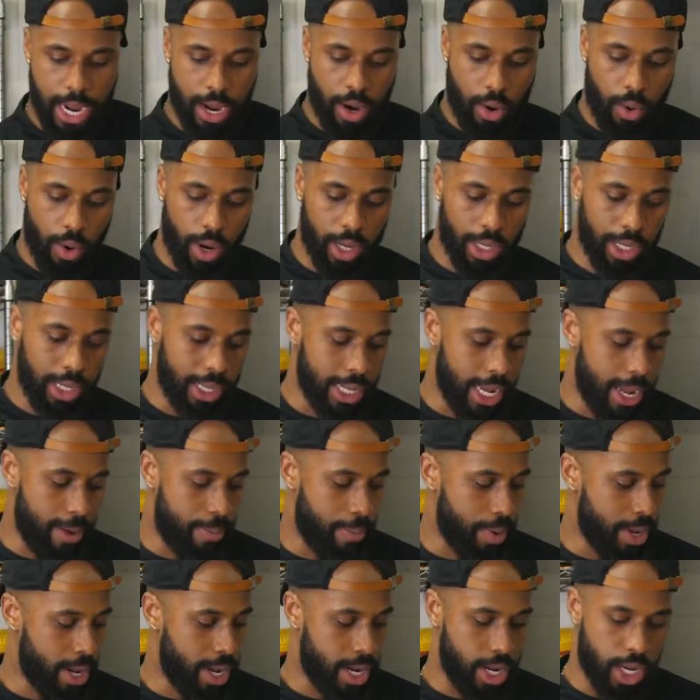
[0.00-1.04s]
oil in that
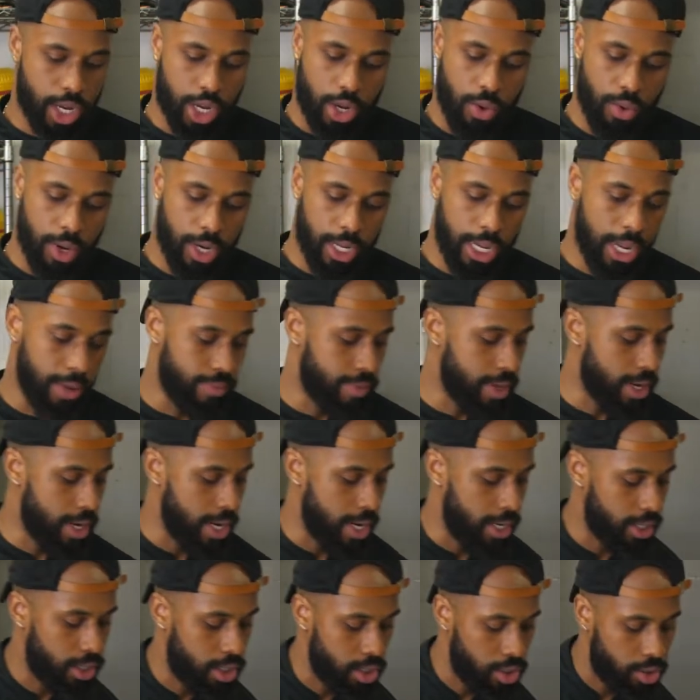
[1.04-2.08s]
pan, so you wanna keep that
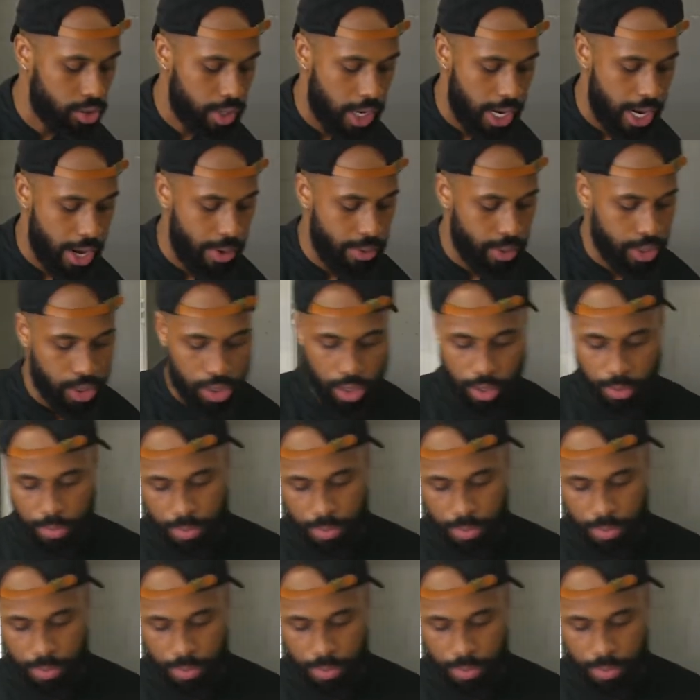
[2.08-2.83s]
nice and dry. We're just gonna